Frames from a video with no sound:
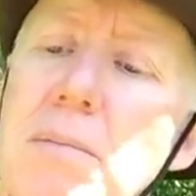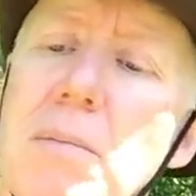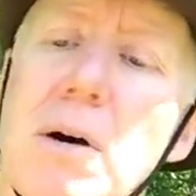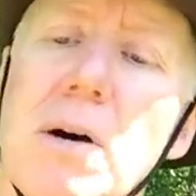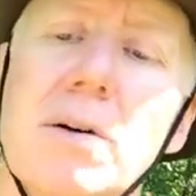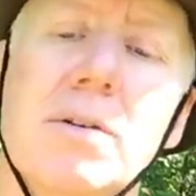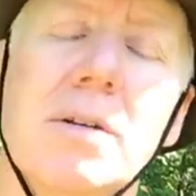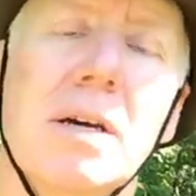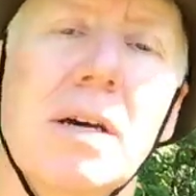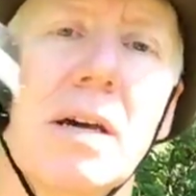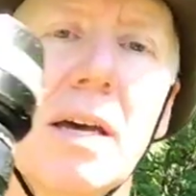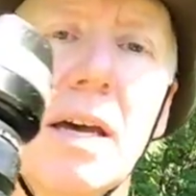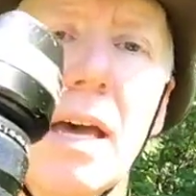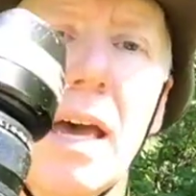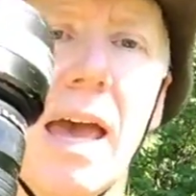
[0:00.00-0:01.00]
mode,
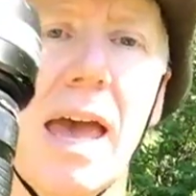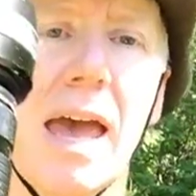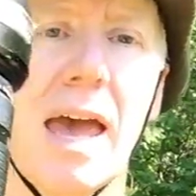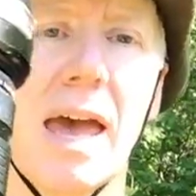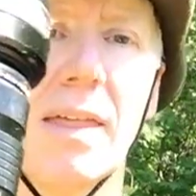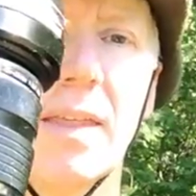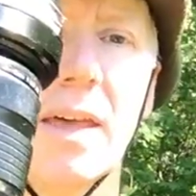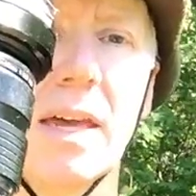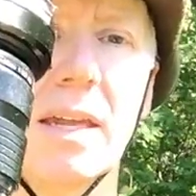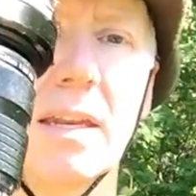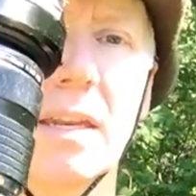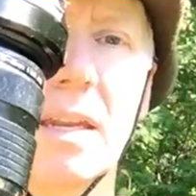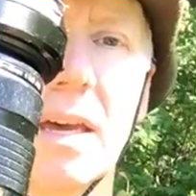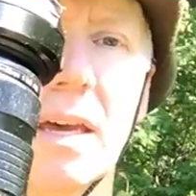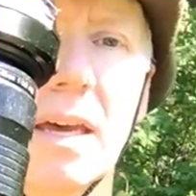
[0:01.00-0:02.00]
and then